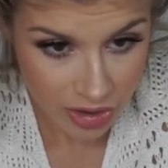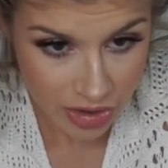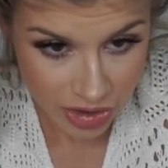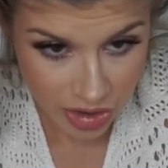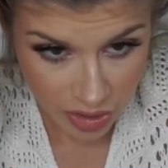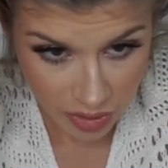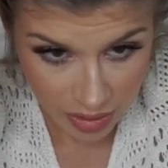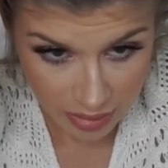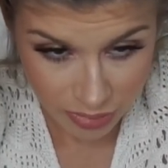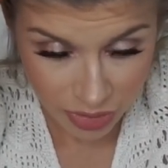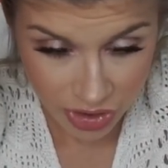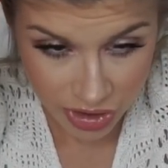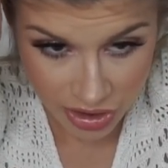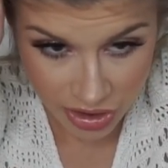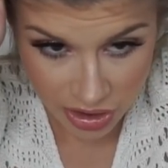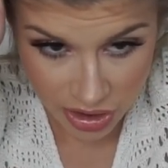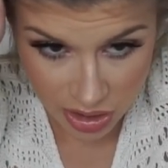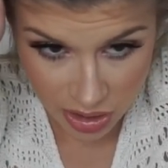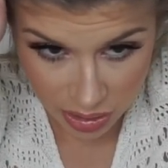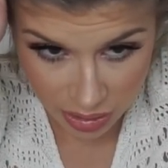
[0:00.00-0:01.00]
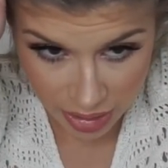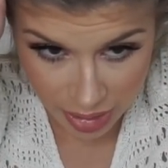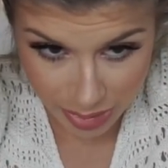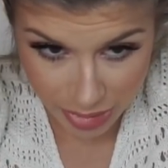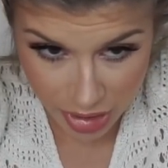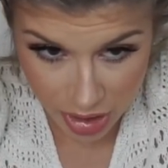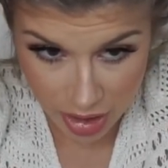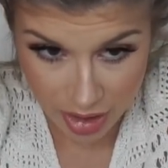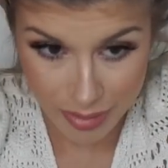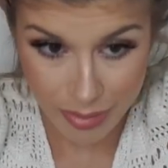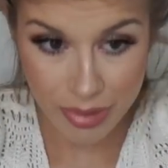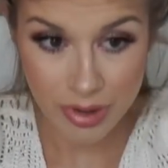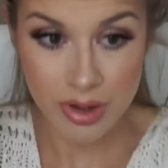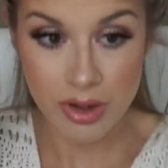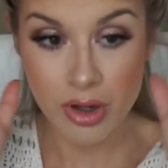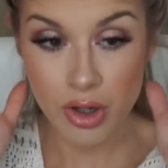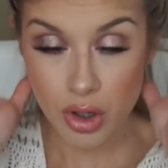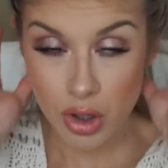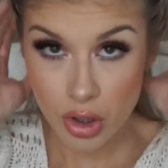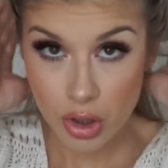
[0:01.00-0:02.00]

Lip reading: So I'm just gonna clip up